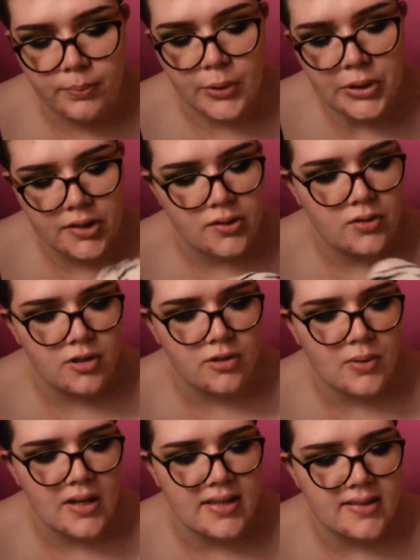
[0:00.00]
But
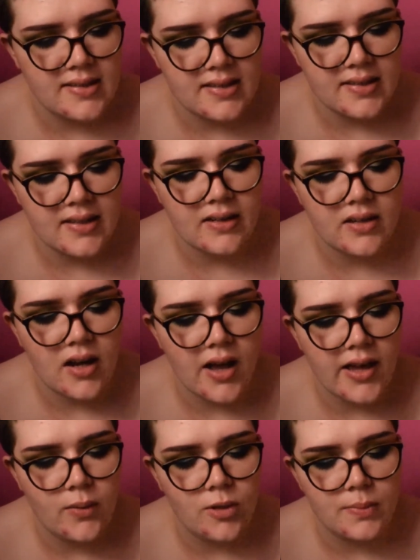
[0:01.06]
otherwise, this little
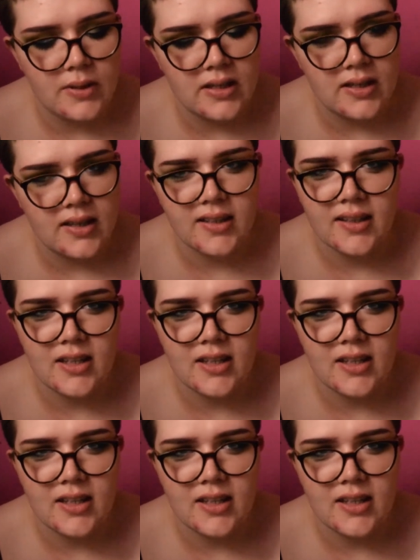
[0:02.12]
guy will be